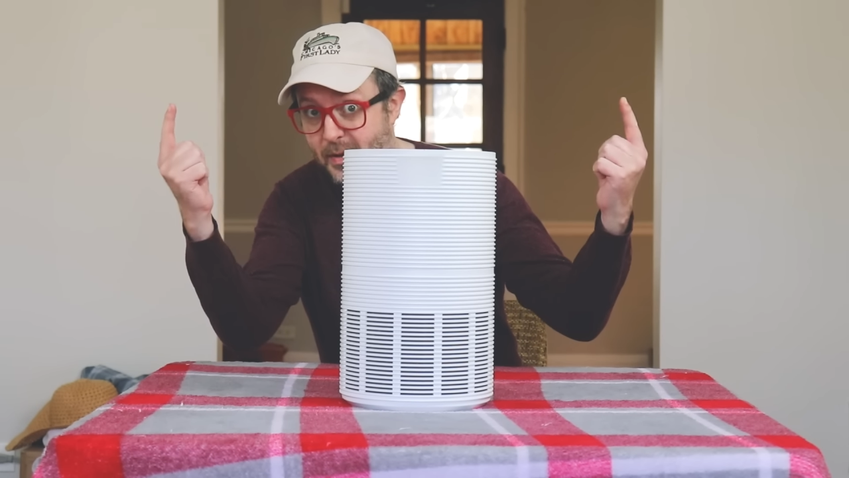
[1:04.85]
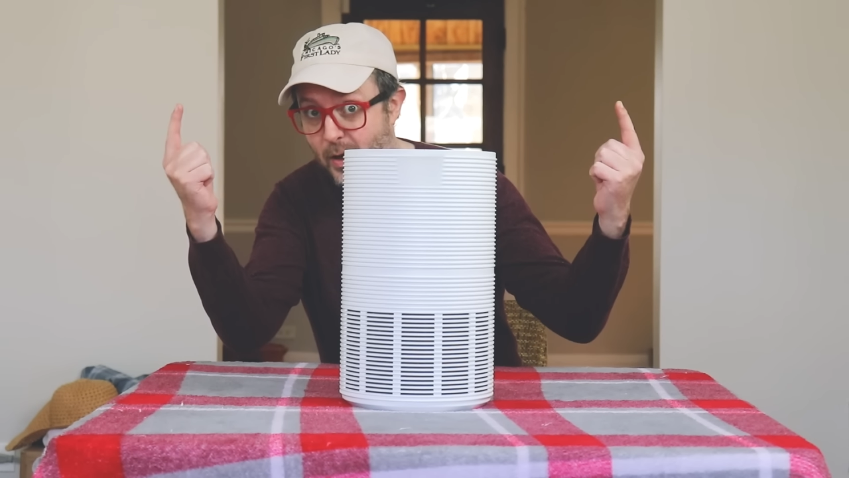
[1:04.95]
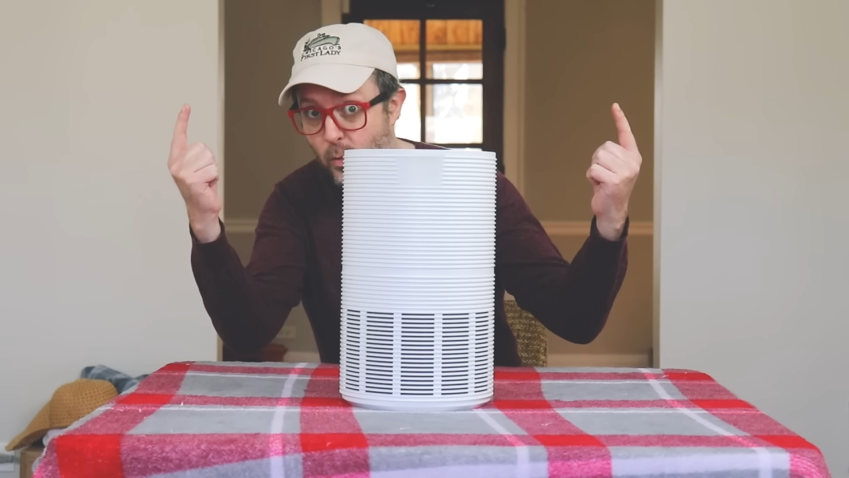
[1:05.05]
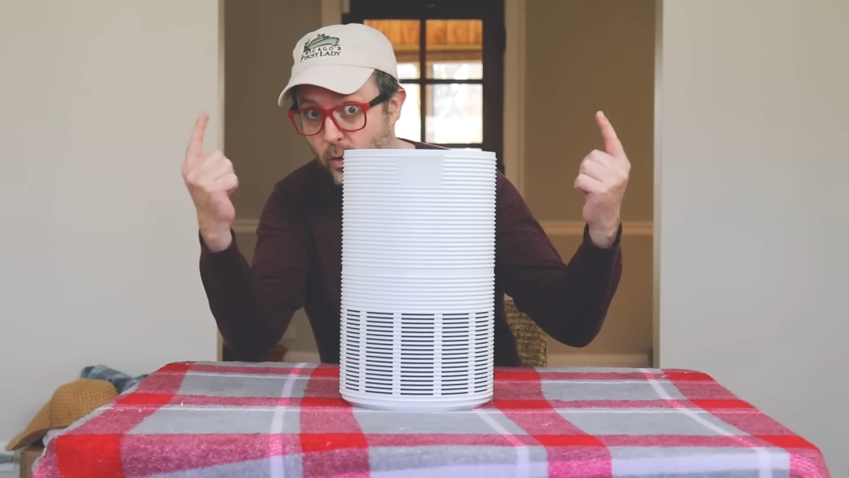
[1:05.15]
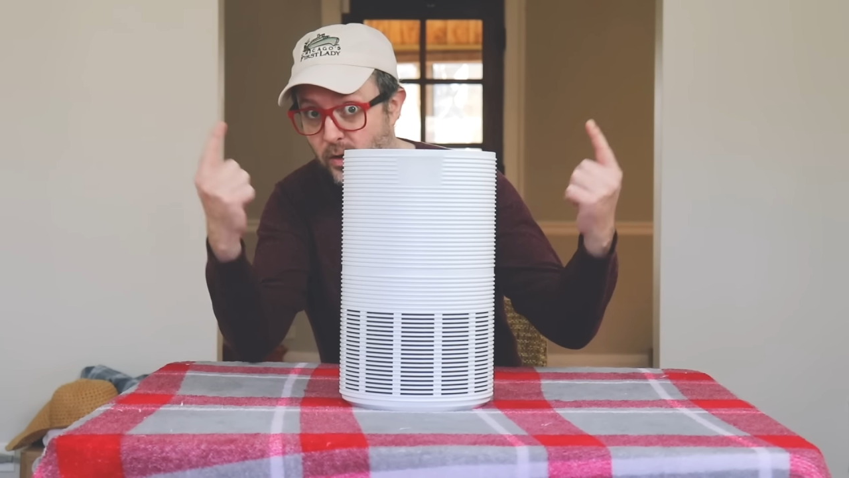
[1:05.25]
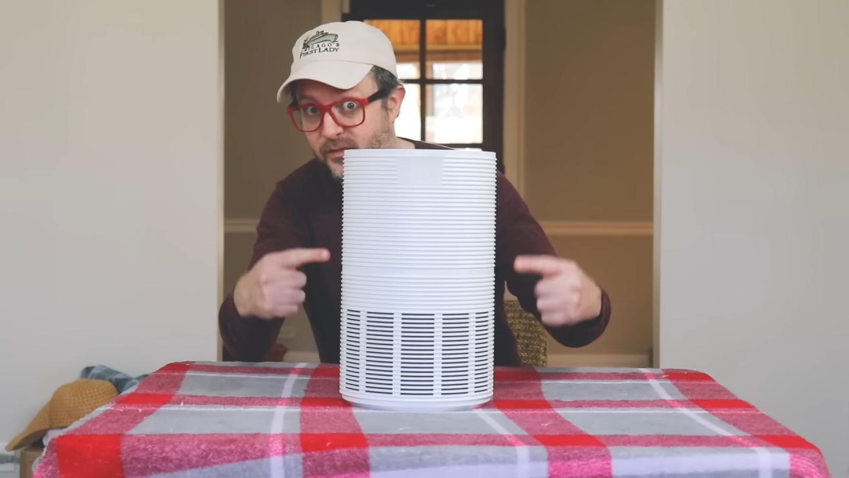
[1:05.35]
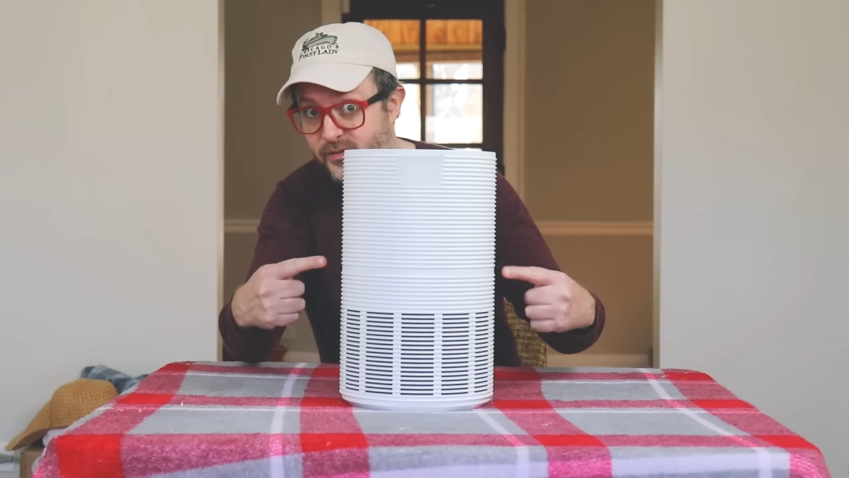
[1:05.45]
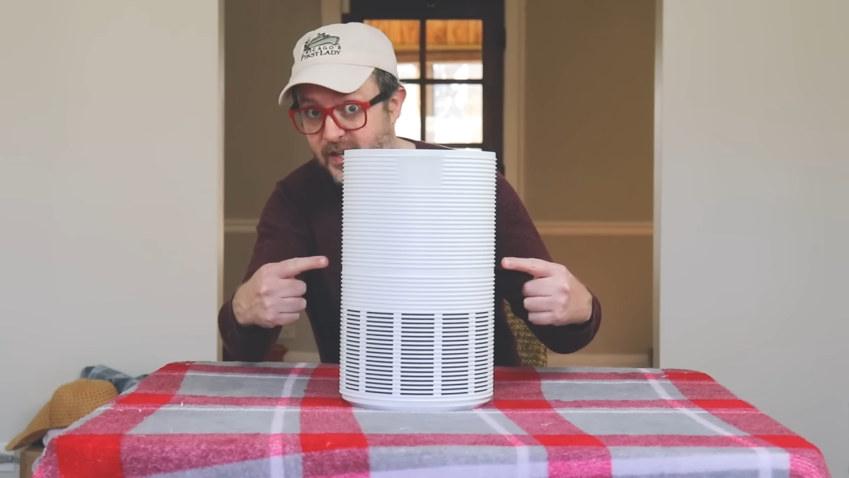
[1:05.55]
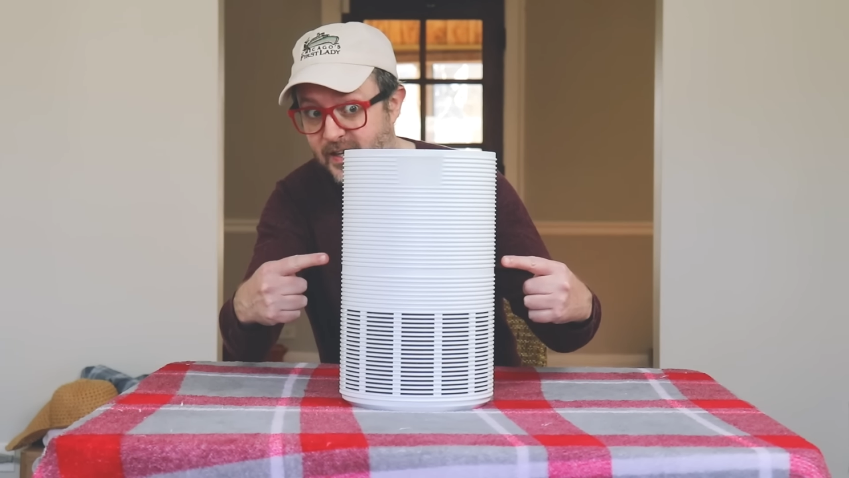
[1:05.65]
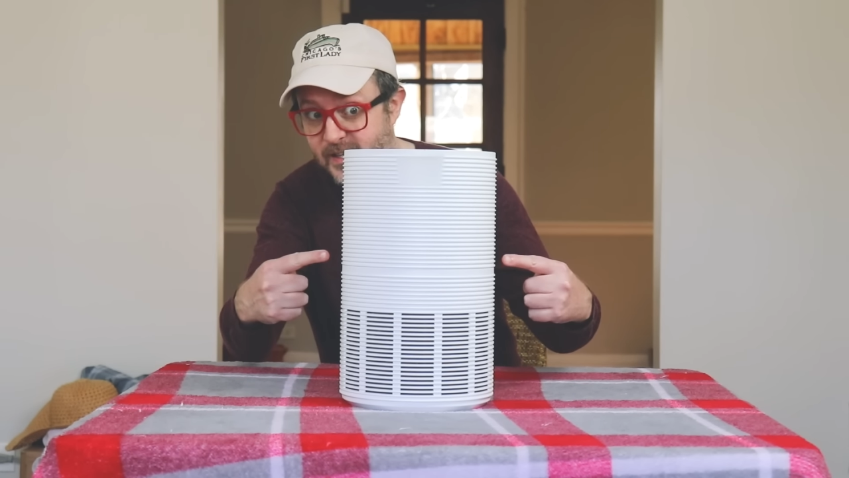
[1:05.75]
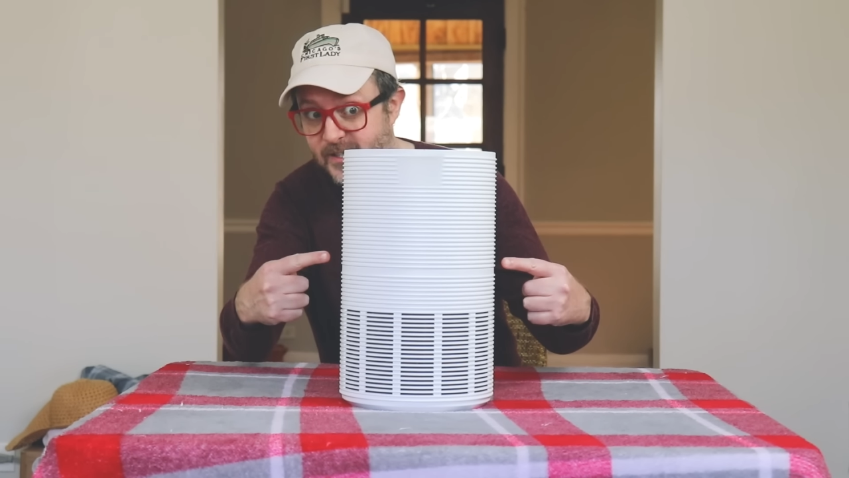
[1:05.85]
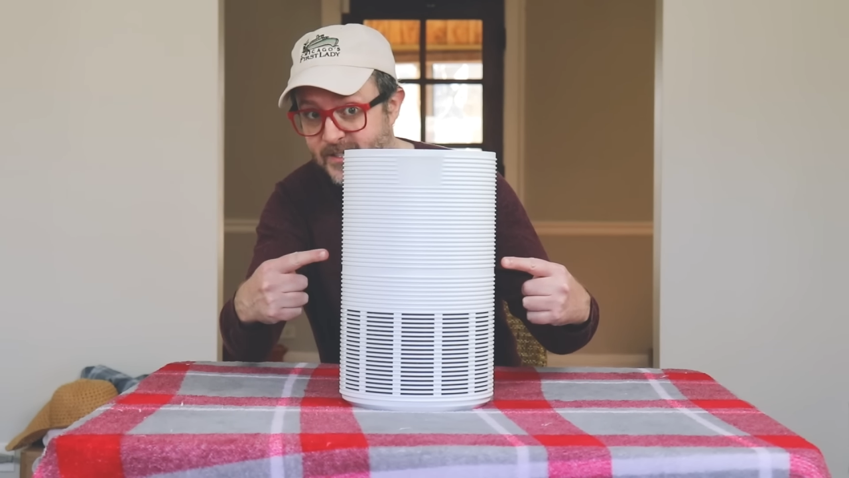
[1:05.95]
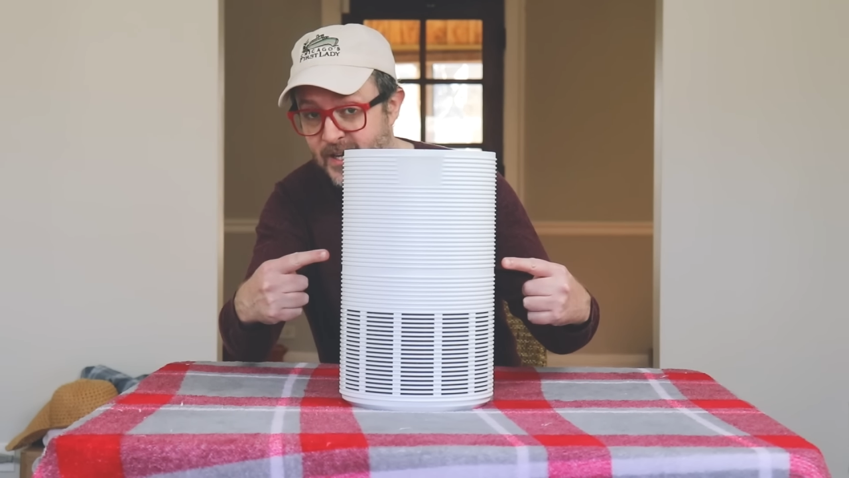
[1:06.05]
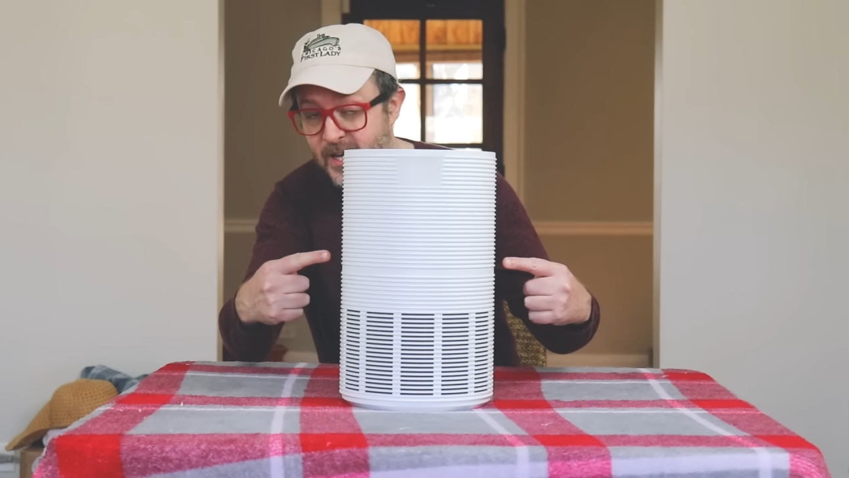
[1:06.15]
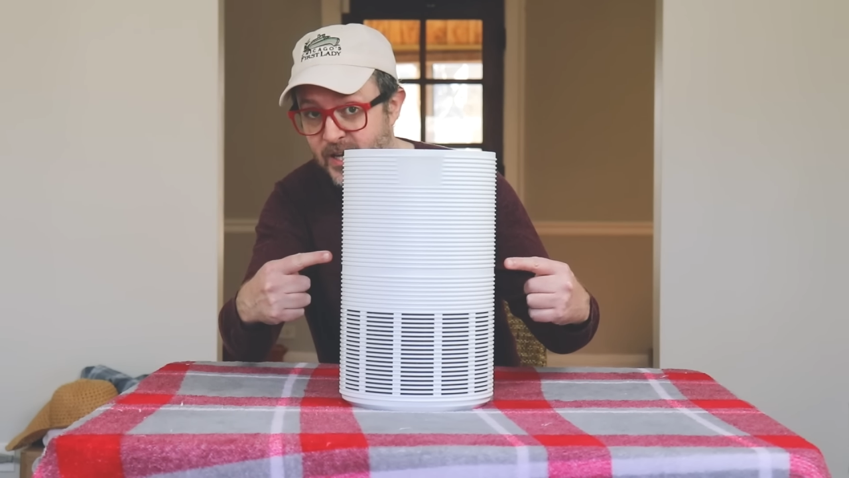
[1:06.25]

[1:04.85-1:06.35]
about one of these.